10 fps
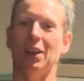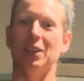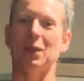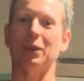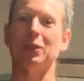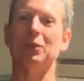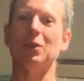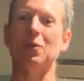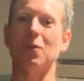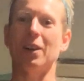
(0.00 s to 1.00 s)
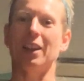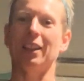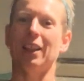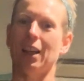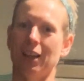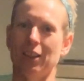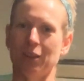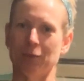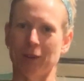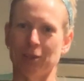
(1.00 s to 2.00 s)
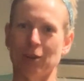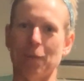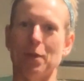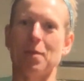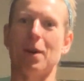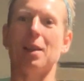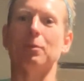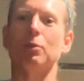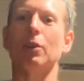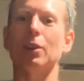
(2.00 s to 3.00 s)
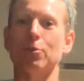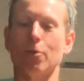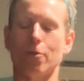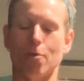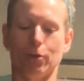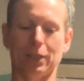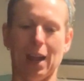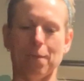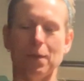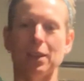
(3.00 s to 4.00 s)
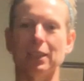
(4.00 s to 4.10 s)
You also don't want to let those weights drop at the bottom, so you're in control the whole time.